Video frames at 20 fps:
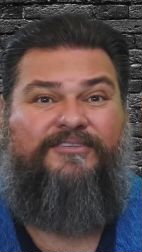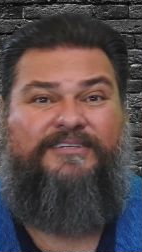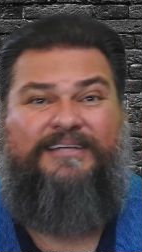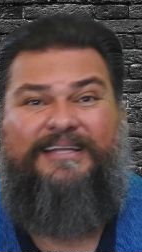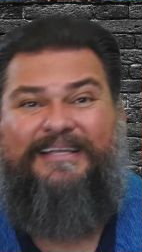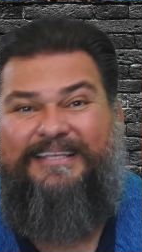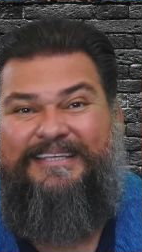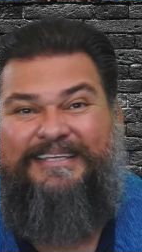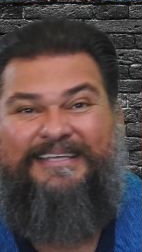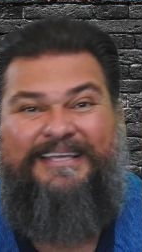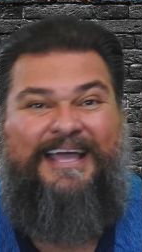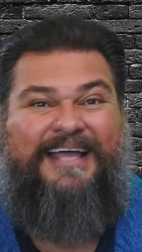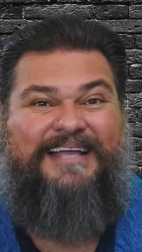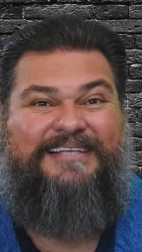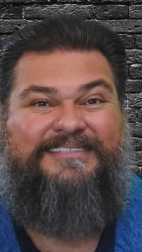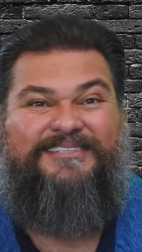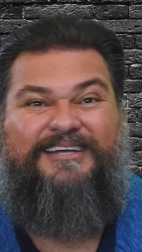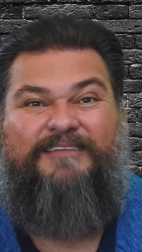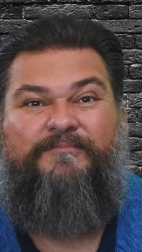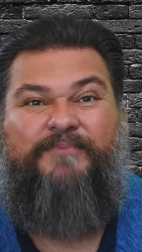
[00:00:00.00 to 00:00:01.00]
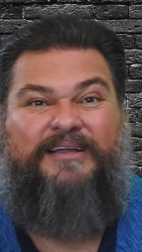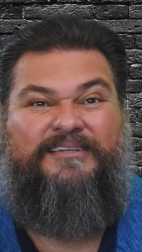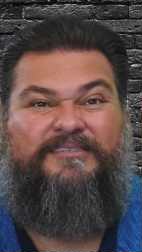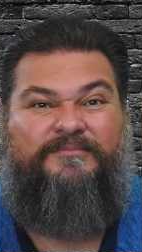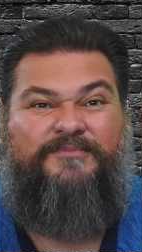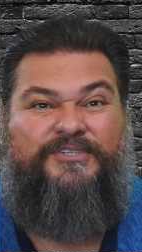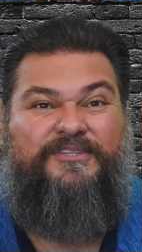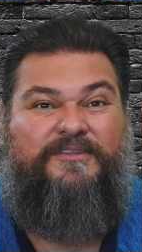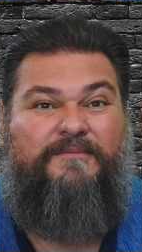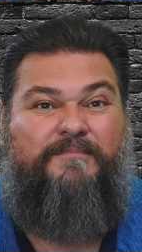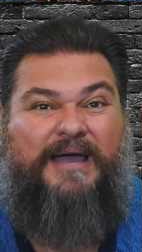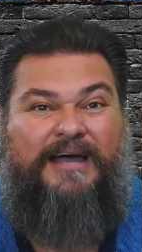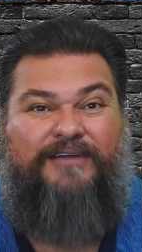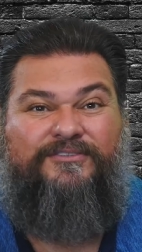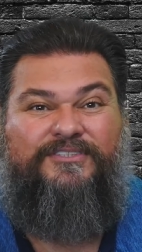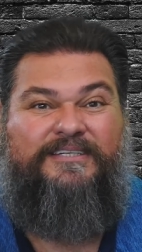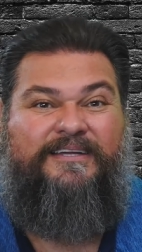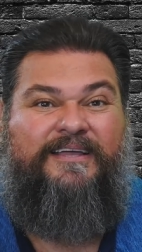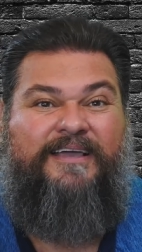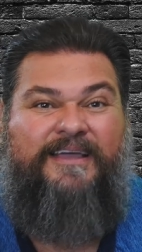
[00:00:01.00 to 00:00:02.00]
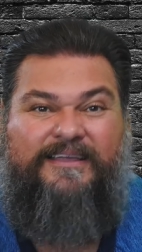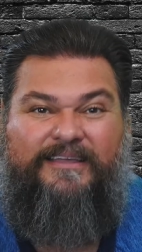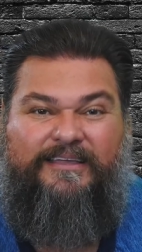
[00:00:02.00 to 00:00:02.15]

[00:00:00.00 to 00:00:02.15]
And they are like, yes. And He brings them to the mountain.